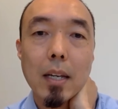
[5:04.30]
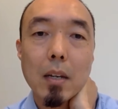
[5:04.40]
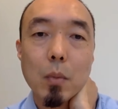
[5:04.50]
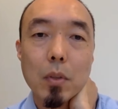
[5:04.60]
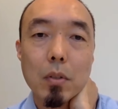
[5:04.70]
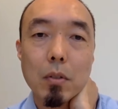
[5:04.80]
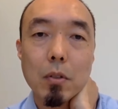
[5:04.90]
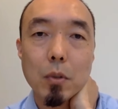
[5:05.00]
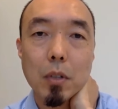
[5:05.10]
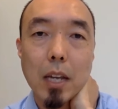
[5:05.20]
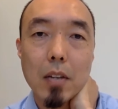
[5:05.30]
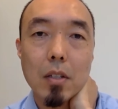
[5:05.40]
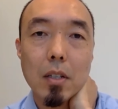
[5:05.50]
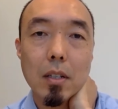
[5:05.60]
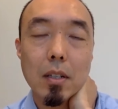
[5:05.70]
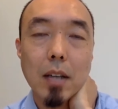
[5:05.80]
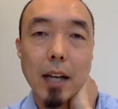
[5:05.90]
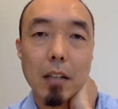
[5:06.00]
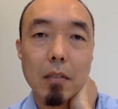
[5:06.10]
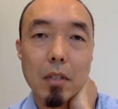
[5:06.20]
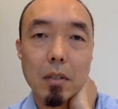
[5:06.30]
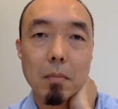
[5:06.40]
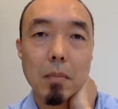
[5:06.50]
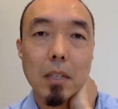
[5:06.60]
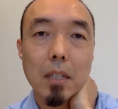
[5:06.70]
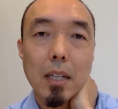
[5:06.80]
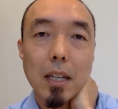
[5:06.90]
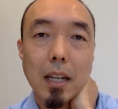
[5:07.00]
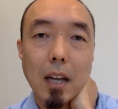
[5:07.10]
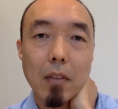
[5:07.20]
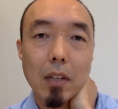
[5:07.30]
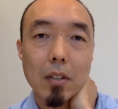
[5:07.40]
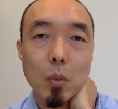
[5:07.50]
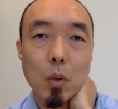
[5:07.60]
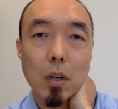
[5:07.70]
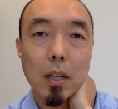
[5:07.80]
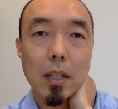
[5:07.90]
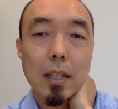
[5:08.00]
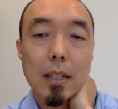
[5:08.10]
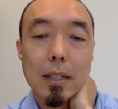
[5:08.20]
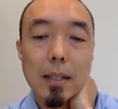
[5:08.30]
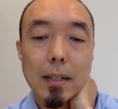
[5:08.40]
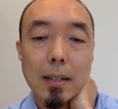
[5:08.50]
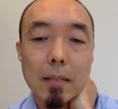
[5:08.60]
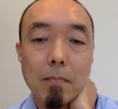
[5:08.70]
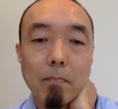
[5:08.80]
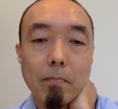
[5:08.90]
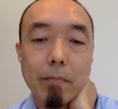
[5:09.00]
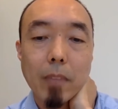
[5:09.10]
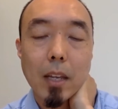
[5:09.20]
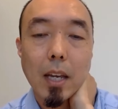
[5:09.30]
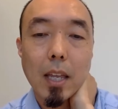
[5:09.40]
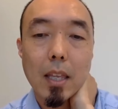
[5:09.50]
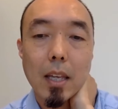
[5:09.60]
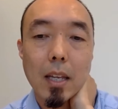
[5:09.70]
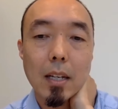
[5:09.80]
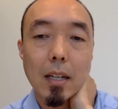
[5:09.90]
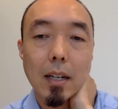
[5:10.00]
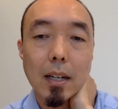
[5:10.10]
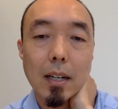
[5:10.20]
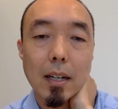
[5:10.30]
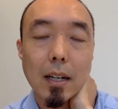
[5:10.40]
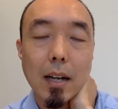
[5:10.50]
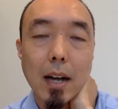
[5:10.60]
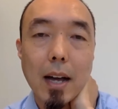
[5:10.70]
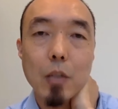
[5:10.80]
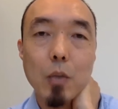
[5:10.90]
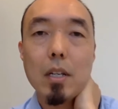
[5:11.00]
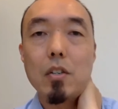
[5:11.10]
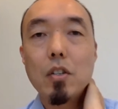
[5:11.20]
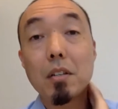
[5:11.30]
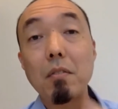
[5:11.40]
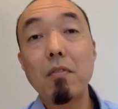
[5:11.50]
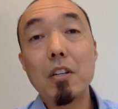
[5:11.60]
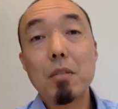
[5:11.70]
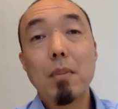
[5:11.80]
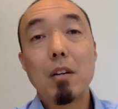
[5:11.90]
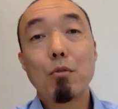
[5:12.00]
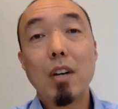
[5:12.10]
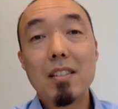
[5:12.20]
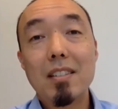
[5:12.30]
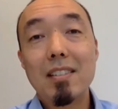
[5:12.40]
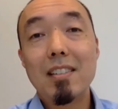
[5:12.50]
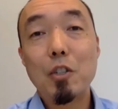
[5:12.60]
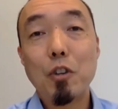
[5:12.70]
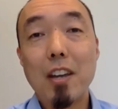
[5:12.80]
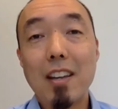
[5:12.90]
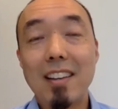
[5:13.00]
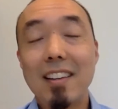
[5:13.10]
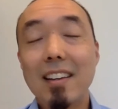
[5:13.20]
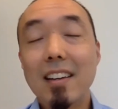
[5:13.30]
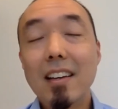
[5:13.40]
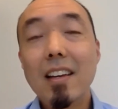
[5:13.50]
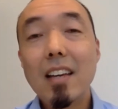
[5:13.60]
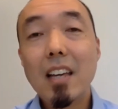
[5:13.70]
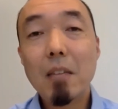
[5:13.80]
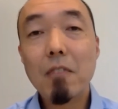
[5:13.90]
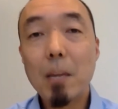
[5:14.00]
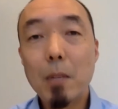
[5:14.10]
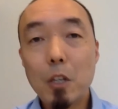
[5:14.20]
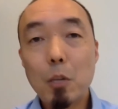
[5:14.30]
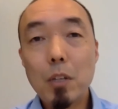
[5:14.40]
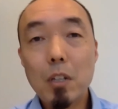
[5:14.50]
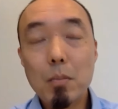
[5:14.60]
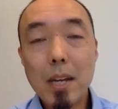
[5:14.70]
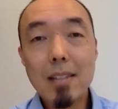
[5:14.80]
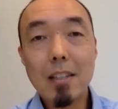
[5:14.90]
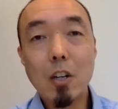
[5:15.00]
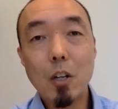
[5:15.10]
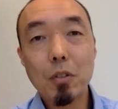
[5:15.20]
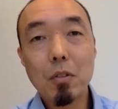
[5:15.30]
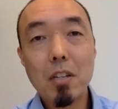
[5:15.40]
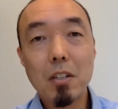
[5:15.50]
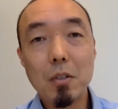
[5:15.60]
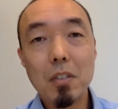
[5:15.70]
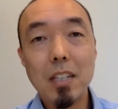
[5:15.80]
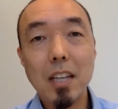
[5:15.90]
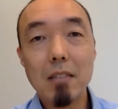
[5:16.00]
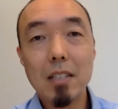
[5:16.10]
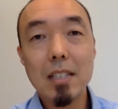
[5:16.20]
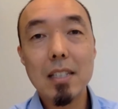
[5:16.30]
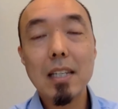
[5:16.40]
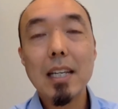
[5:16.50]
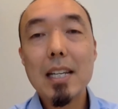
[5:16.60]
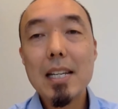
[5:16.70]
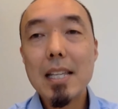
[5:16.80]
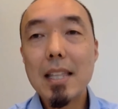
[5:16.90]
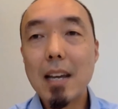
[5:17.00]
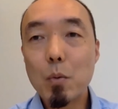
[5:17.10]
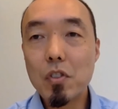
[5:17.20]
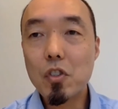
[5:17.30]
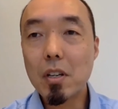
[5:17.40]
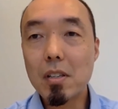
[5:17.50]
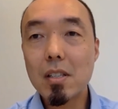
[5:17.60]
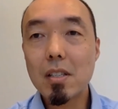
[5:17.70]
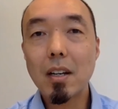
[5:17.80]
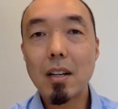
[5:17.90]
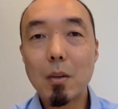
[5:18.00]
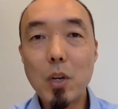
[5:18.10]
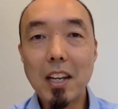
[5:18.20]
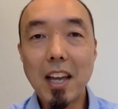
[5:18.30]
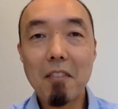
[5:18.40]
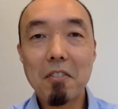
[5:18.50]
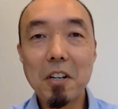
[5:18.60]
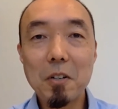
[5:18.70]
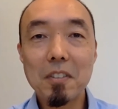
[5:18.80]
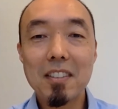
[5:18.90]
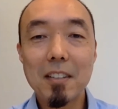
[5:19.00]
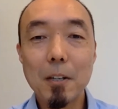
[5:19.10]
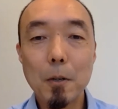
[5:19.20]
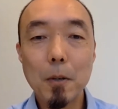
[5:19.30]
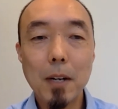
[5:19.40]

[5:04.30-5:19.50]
when students were engaged in activism and advocacy work. And then I actually just finished my residency training in family and community medicine, also here at UC Davis. That was just a week and a half ago. So